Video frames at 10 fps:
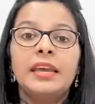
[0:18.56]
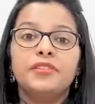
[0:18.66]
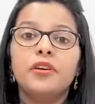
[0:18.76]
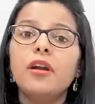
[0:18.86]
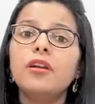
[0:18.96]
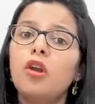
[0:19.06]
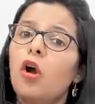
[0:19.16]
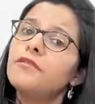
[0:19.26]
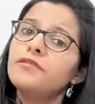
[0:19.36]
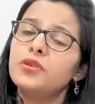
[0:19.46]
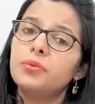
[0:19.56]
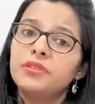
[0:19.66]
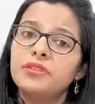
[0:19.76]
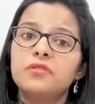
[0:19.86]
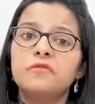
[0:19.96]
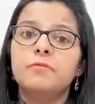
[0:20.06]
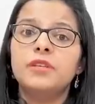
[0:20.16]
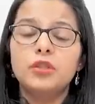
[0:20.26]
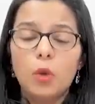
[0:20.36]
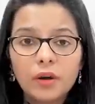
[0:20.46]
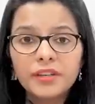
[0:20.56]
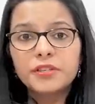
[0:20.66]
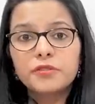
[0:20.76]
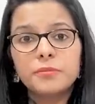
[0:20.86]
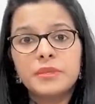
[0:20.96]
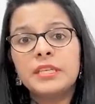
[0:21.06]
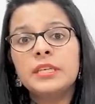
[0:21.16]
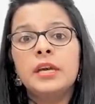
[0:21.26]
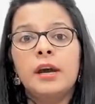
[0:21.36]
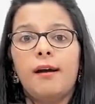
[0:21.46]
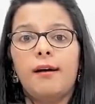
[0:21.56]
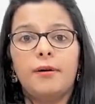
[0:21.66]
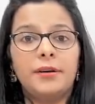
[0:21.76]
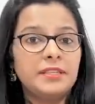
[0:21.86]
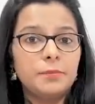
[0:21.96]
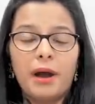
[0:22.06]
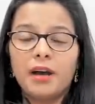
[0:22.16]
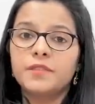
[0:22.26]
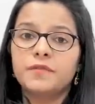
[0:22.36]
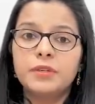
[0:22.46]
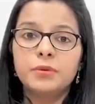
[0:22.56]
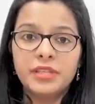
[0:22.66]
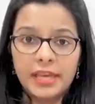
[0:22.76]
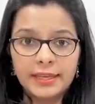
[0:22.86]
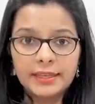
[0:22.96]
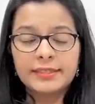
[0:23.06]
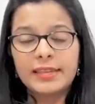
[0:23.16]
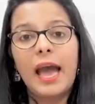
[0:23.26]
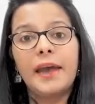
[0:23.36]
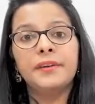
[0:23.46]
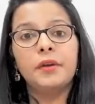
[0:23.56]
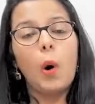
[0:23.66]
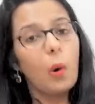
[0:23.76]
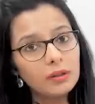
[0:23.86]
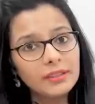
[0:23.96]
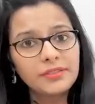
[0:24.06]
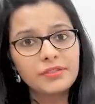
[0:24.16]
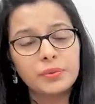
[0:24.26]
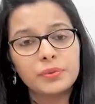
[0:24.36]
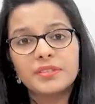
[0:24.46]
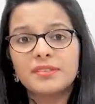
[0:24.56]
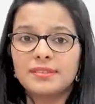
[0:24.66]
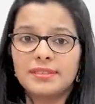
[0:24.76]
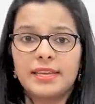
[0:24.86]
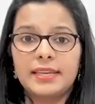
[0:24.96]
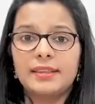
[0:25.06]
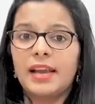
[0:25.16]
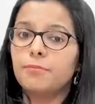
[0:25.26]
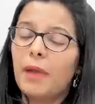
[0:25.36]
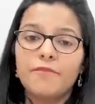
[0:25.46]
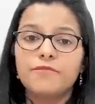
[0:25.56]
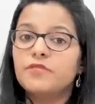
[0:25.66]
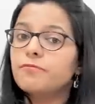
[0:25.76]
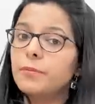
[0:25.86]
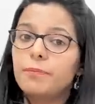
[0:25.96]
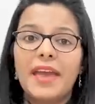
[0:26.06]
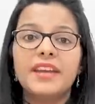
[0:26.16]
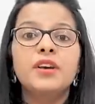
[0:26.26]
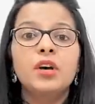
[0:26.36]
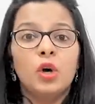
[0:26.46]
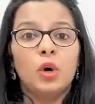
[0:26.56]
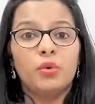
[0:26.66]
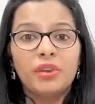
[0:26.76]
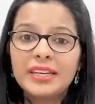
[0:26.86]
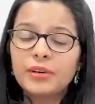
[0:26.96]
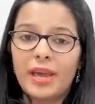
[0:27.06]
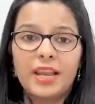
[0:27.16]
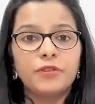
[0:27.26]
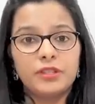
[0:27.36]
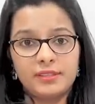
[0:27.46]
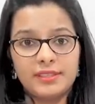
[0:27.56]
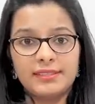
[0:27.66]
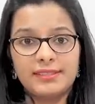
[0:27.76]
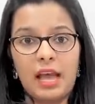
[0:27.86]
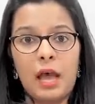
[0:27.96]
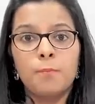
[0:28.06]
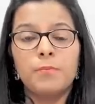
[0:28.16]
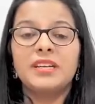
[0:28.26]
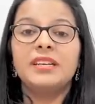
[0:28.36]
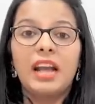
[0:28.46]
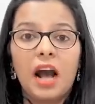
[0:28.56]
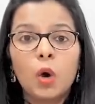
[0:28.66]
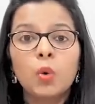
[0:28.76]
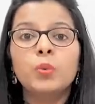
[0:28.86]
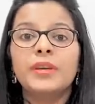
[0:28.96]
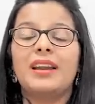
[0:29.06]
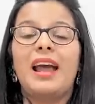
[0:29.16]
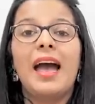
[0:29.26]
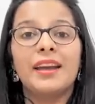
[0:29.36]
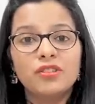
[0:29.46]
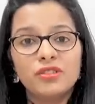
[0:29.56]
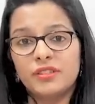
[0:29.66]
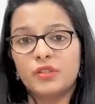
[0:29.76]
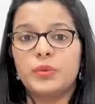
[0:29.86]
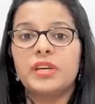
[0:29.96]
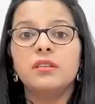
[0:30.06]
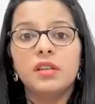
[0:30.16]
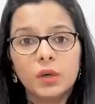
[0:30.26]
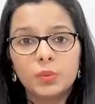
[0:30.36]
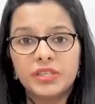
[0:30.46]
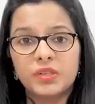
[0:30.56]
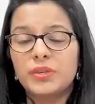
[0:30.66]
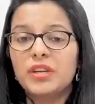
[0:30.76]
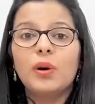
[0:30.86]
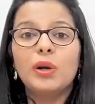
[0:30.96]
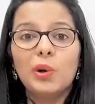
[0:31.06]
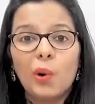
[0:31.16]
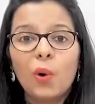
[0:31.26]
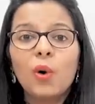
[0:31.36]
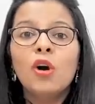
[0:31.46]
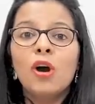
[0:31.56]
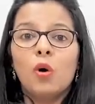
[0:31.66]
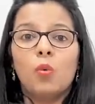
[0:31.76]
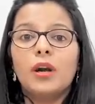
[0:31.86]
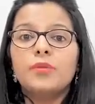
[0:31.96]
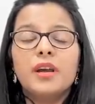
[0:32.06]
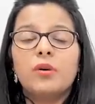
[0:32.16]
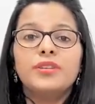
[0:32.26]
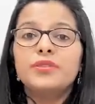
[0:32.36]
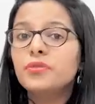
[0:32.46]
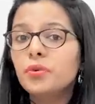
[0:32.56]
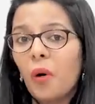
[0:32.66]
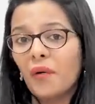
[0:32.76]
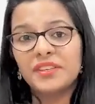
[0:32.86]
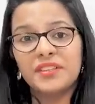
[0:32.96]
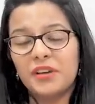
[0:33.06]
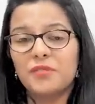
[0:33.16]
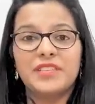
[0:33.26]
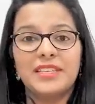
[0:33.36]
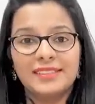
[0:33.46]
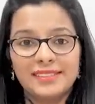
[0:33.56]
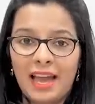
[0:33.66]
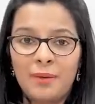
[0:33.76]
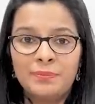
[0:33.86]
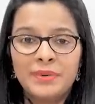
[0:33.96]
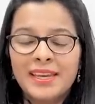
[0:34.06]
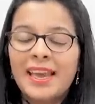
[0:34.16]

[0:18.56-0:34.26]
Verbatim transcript: There are a lot of students who've been talking to me uh, in the past few days, and all these students are saying that, ma'am, we've prepared really well for this exam, but now we are anxious, we are nervous, we don't know what we are going to do on the day of the exam.